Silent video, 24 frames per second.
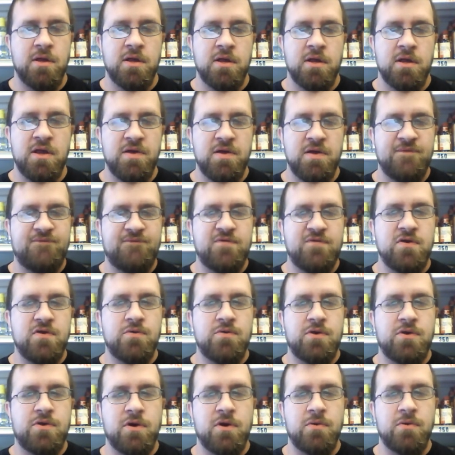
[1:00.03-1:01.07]
If you
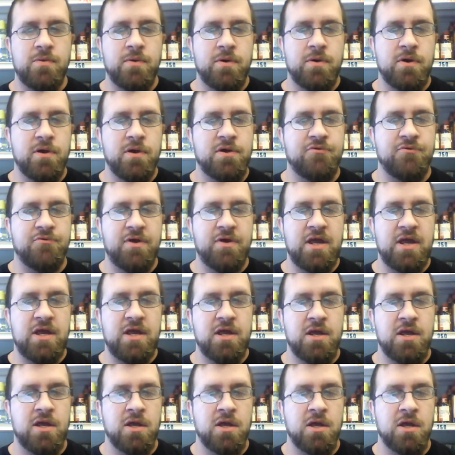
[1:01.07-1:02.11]
don't
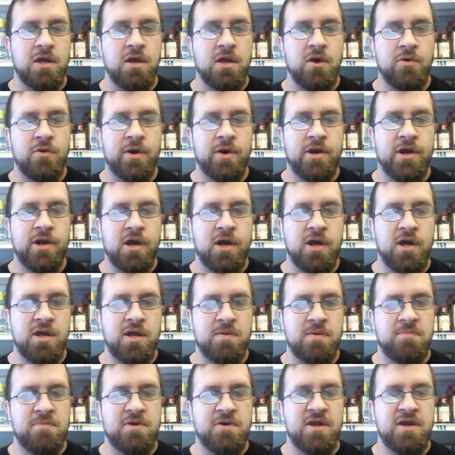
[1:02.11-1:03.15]
agree, go on
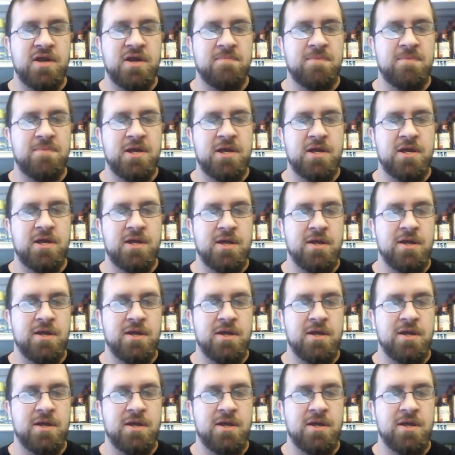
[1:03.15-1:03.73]
IMDb.